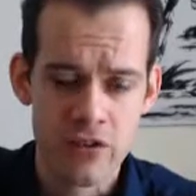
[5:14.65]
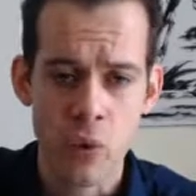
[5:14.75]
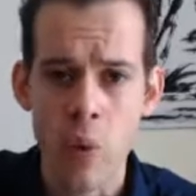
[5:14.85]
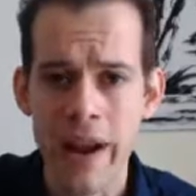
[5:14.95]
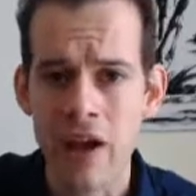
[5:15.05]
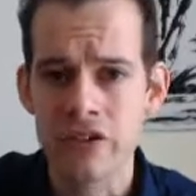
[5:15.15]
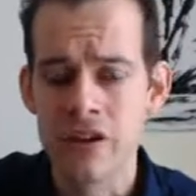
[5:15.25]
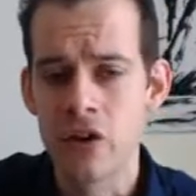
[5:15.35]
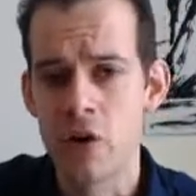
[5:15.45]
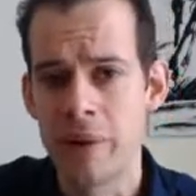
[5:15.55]
So, what else
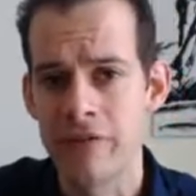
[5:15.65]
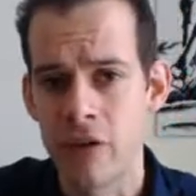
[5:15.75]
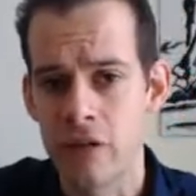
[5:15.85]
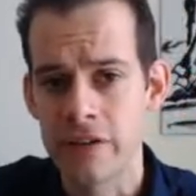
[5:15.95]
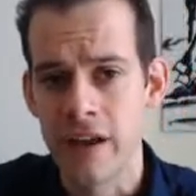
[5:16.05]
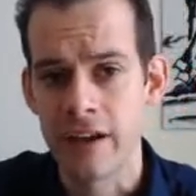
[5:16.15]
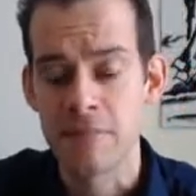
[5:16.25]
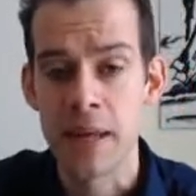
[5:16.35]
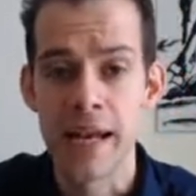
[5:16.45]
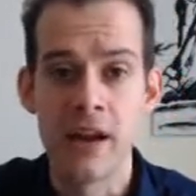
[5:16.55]
could be involved in
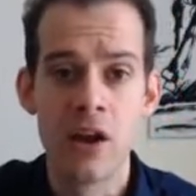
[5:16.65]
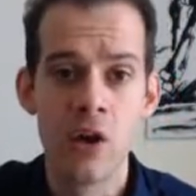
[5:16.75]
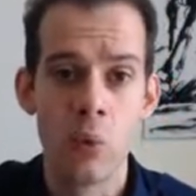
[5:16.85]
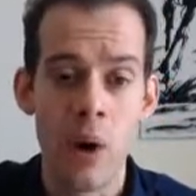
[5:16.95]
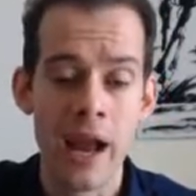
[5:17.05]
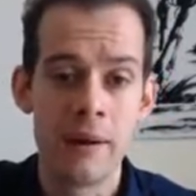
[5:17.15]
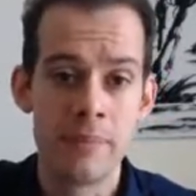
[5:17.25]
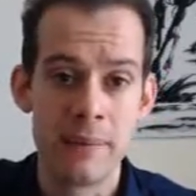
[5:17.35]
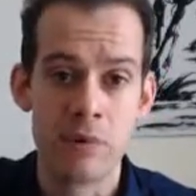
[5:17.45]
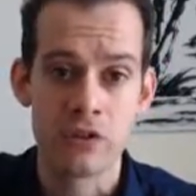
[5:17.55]
explaining why
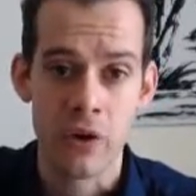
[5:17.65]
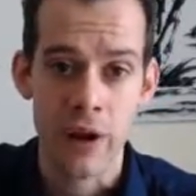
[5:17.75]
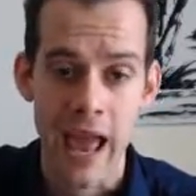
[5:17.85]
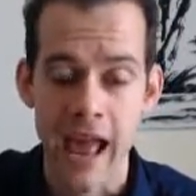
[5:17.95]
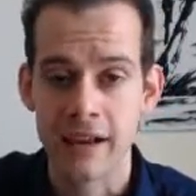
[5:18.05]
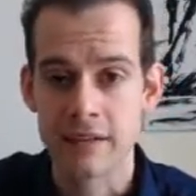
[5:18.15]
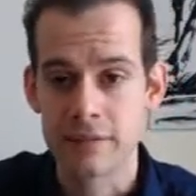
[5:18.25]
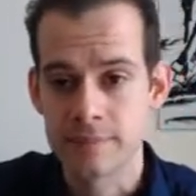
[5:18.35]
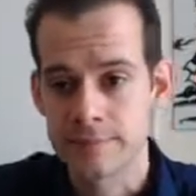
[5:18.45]
people don't act?